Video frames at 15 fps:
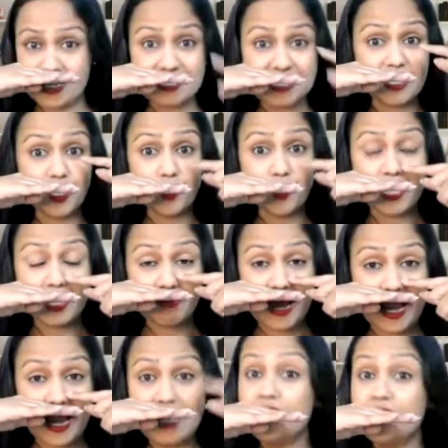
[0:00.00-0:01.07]
including
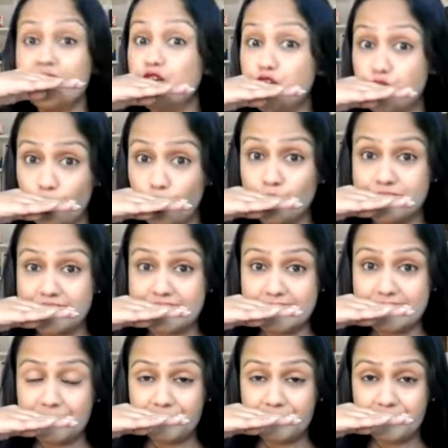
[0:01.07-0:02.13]
my nose.
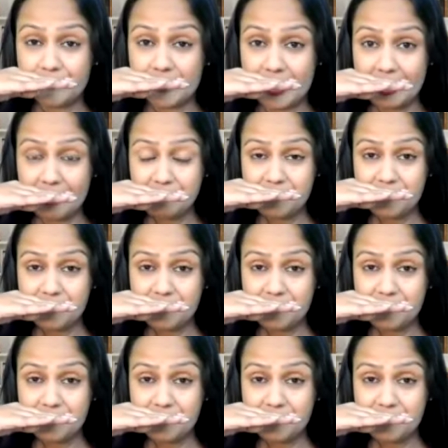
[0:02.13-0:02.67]
Yeah.